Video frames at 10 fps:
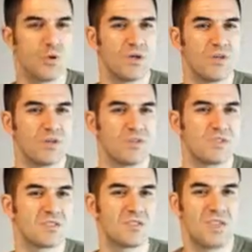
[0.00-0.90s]
whether
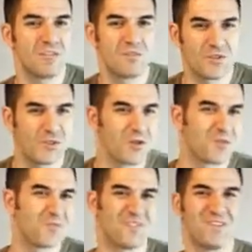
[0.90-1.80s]
it's night
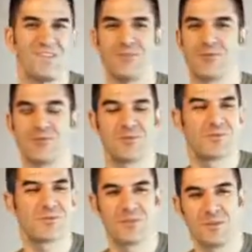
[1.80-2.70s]
photography, or
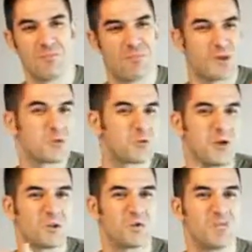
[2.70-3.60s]
the
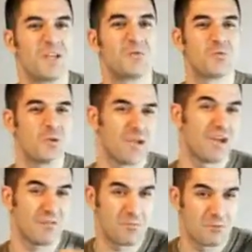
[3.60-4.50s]
Montreal trip that we
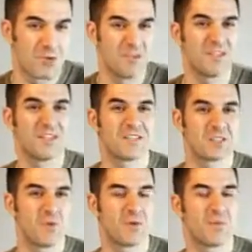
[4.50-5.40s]
have upcoming this
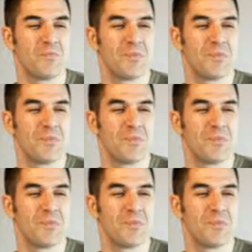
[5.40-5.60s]
summer,